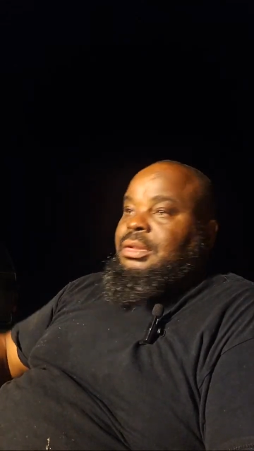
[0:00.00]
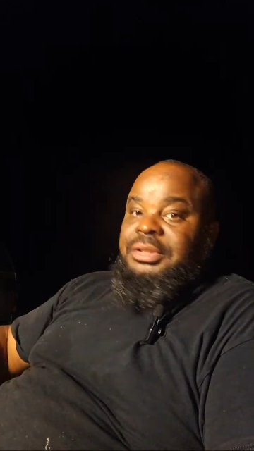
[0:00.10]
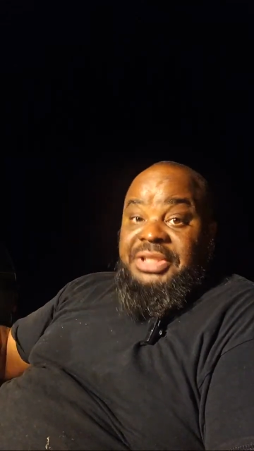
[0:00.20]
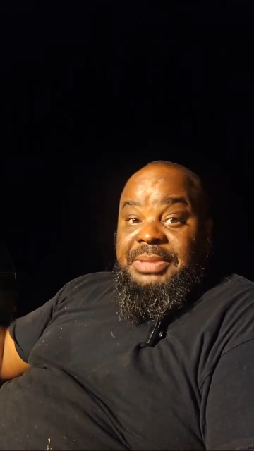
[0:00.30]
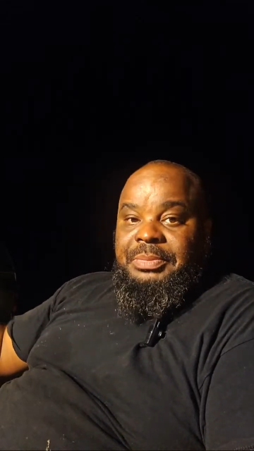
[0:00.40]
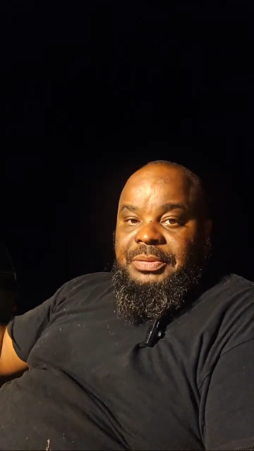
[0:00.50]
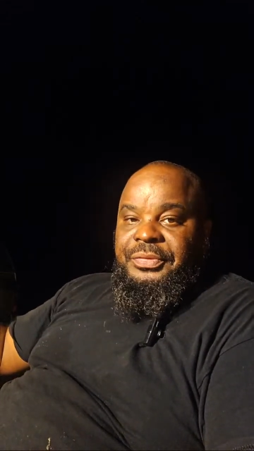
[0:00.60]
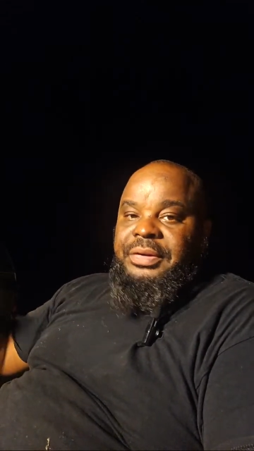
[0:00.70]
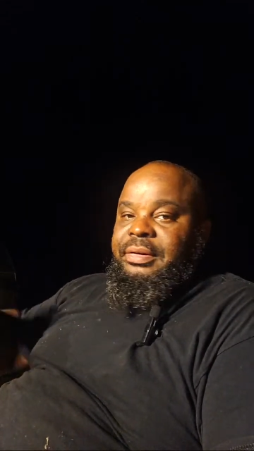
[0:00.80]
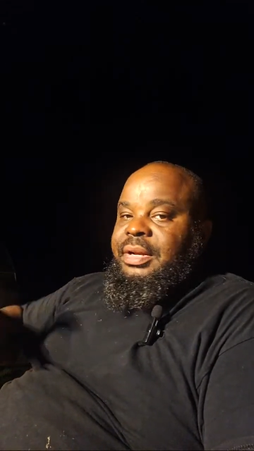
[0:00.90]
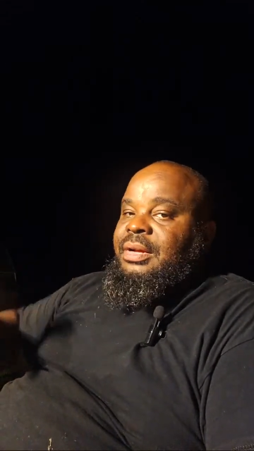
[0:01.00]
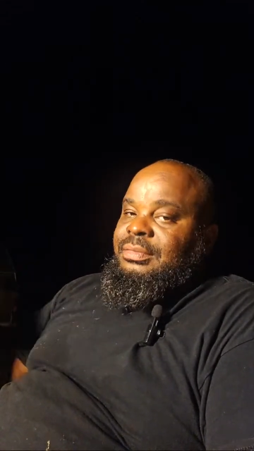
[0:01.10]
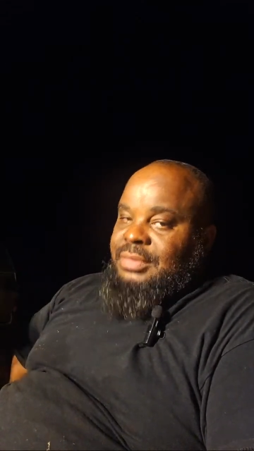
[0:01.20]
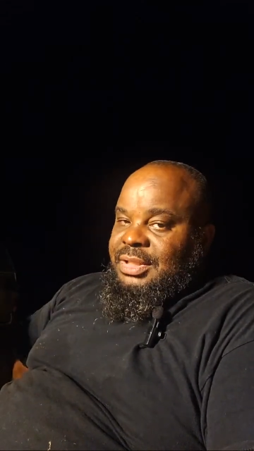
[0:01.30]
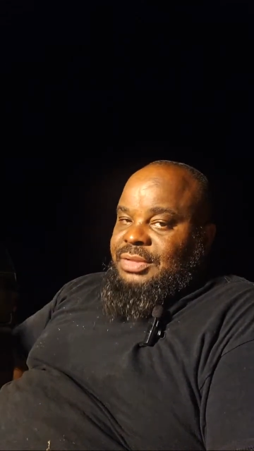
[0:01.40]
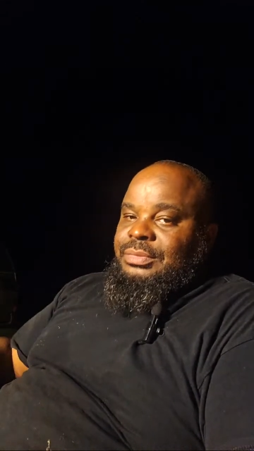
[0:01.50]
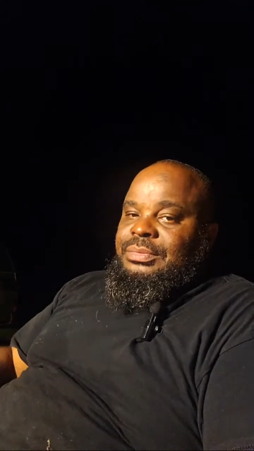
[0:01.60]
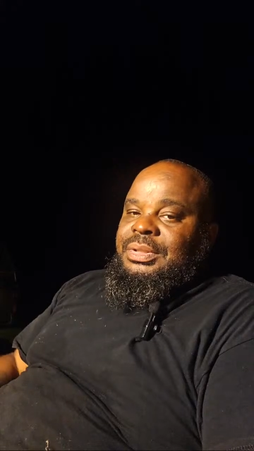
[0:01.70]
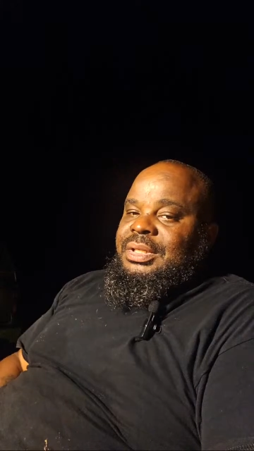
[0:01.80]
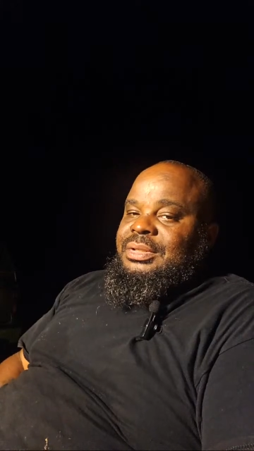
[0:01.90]
Attempt to figure it out. That's
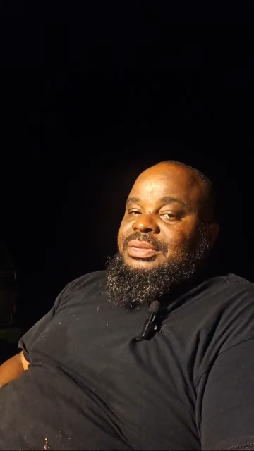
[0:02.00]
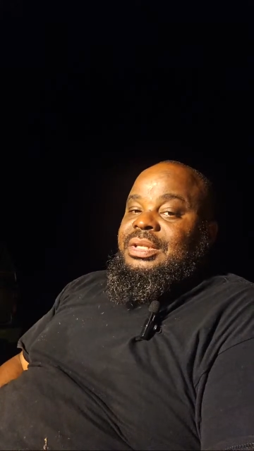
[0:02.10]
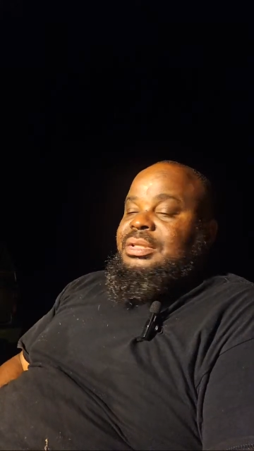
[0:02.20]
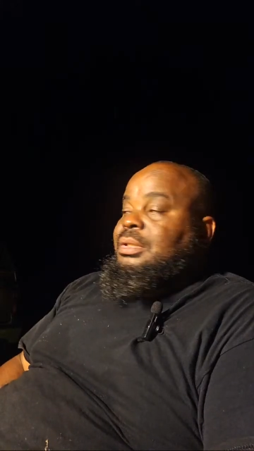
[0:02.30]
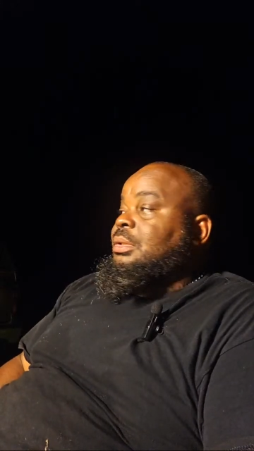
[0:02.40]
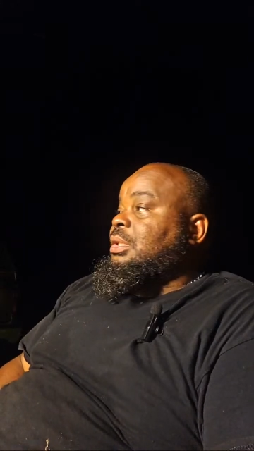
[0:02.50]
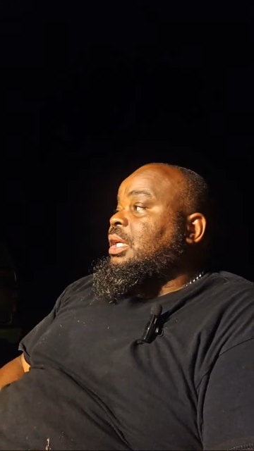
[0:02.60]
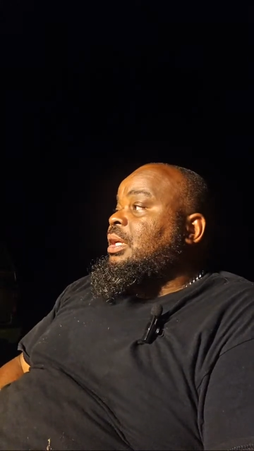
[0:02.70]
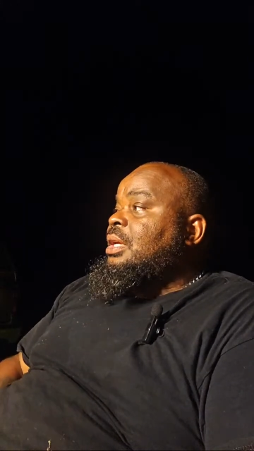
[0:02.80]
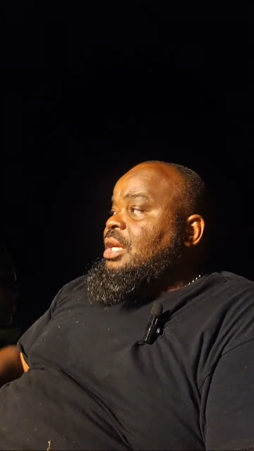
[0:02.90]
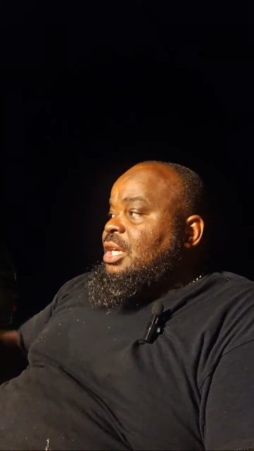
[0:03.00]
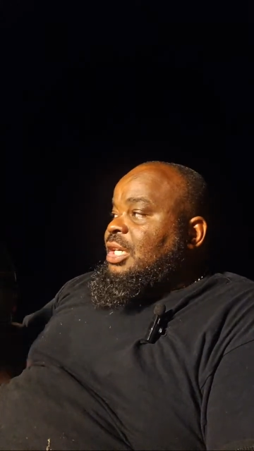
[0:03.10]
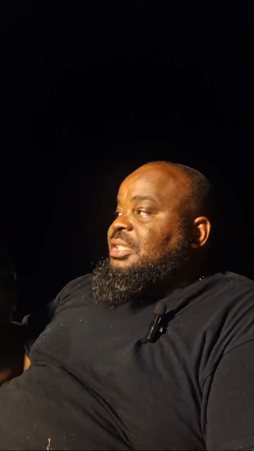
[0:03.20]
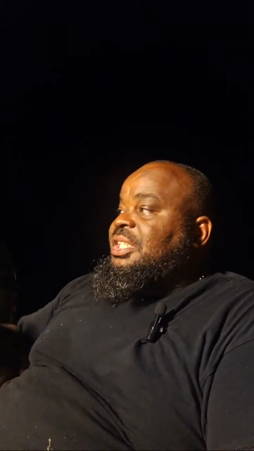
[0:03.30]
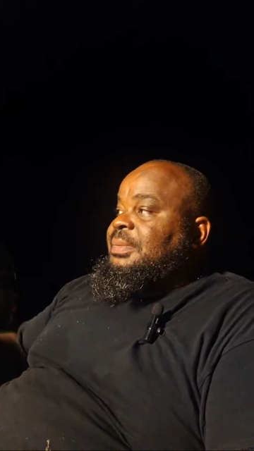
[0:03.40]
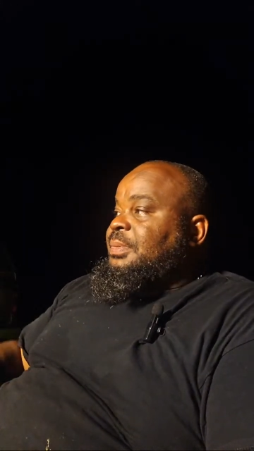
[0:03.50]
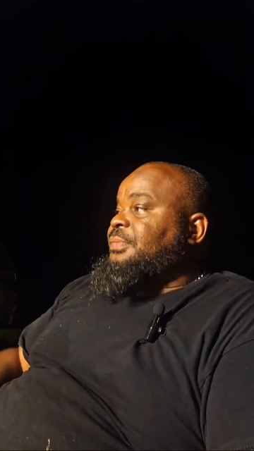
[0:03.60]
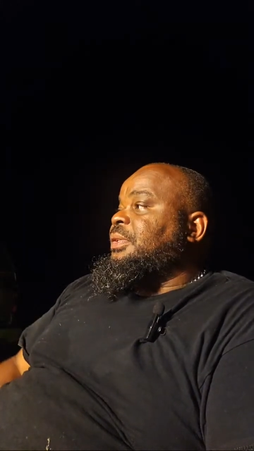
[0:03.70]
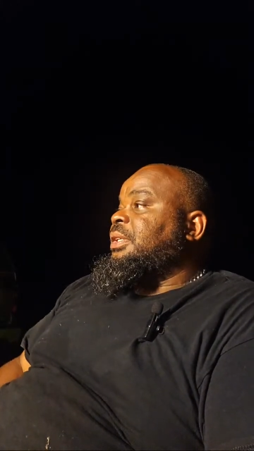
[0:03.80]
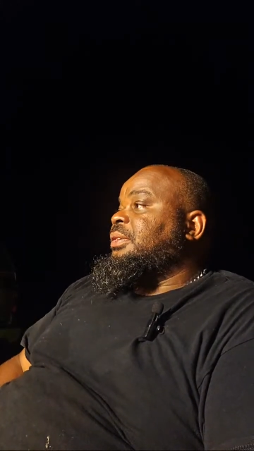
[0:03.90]
what I should say. Attempt to
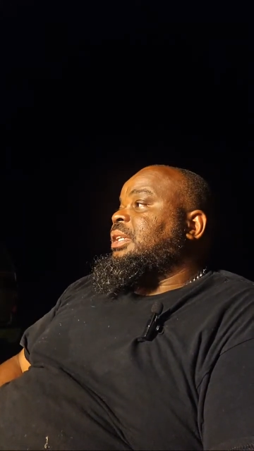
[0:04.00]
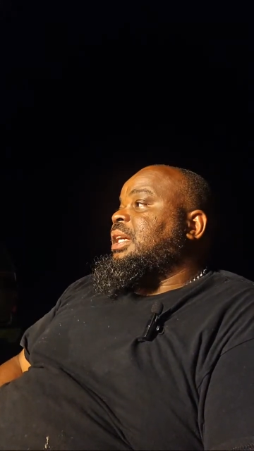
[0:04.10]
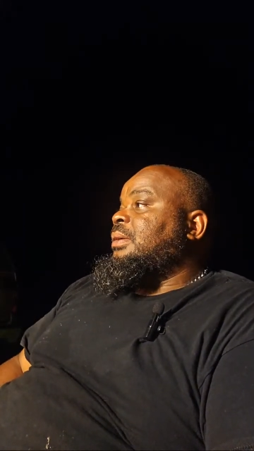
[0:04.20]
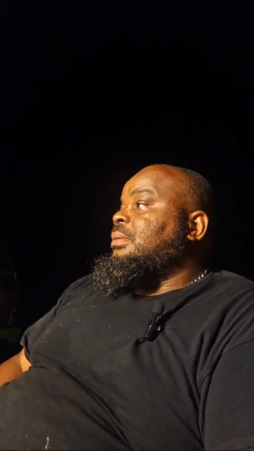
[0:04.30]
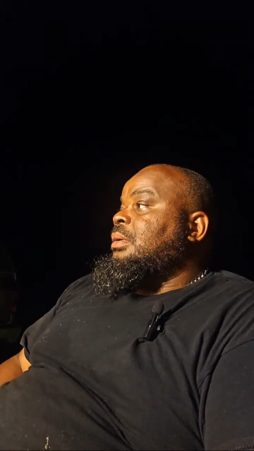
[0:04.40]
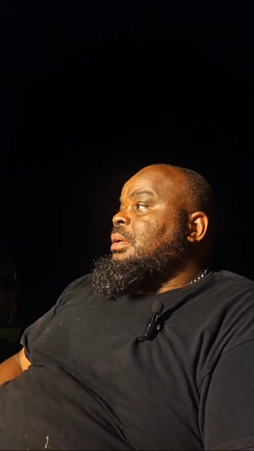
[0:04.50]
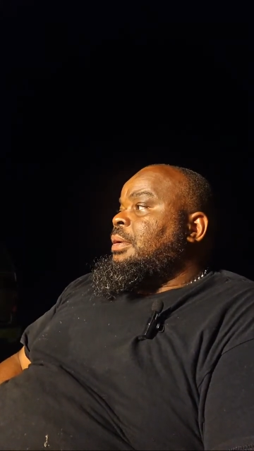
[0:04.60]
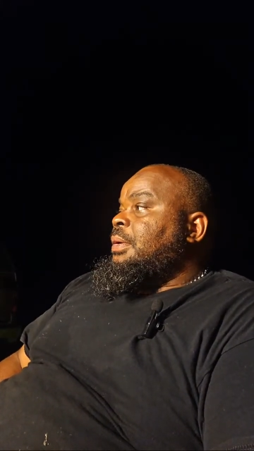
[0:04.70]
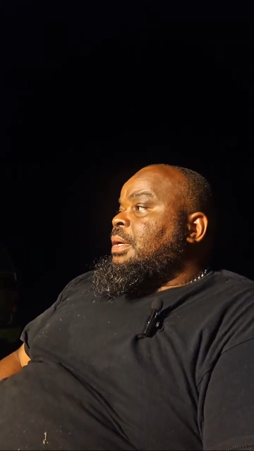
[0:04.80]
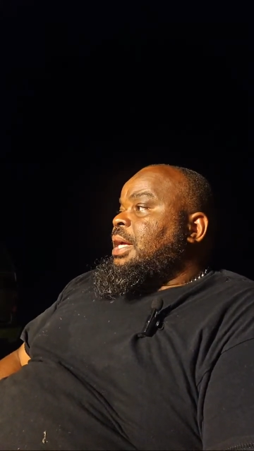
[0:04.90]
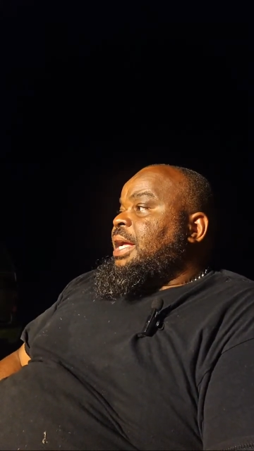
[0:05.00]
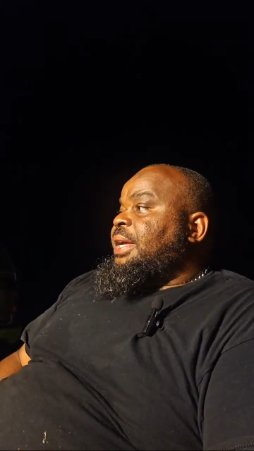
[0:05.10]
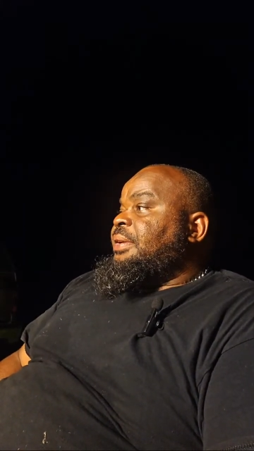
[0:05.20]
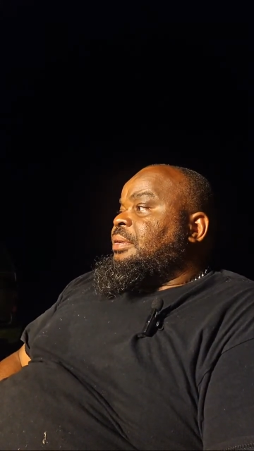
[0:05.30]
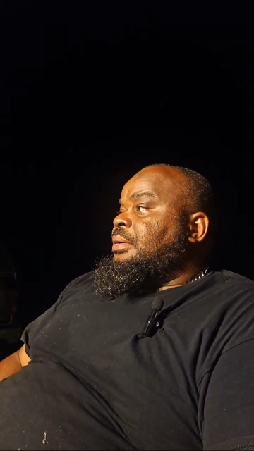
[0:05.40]
figure it out. And